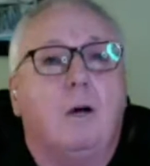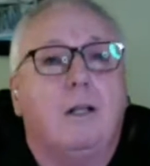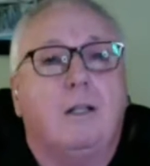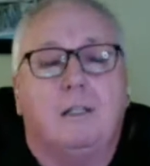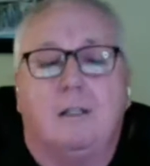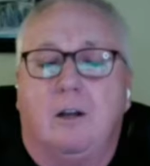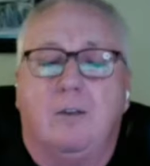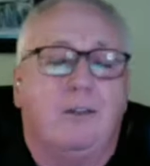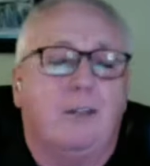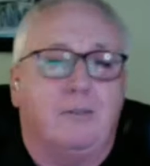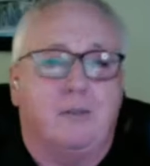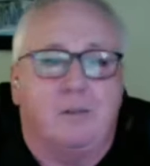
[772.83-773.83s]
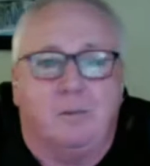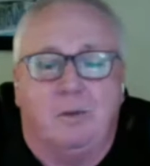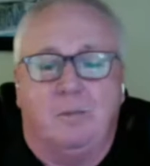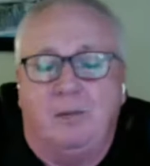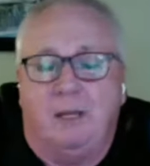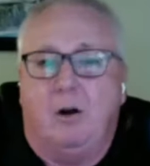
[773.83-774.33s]
What do you know the difference
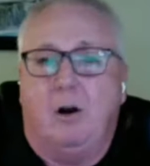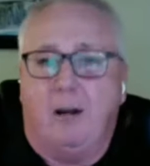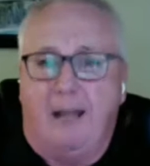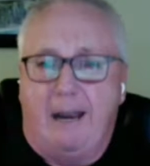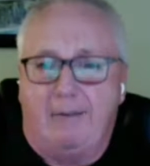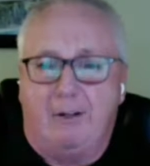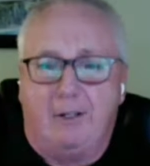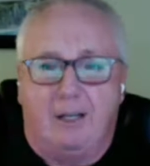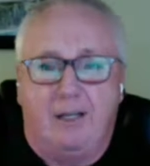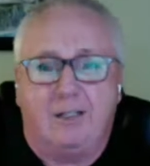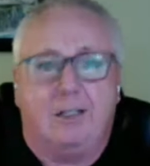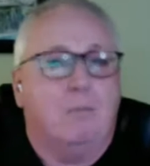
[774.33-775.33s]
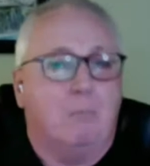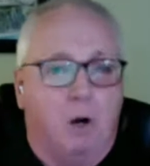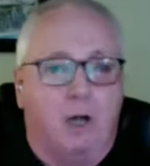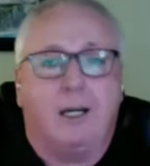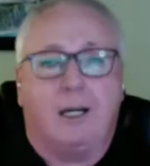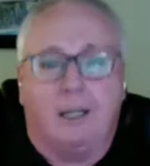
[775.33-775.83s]
between PR and advertising and
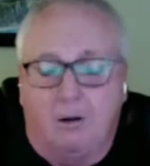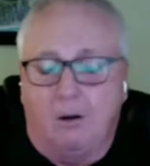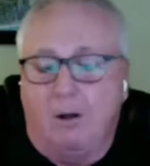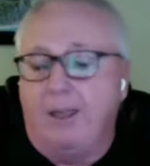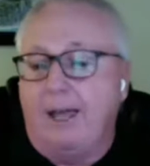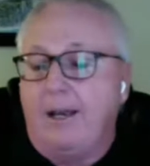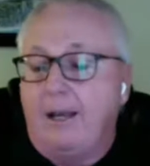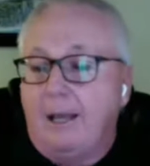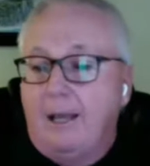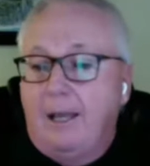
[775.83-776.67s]
marketing and all that?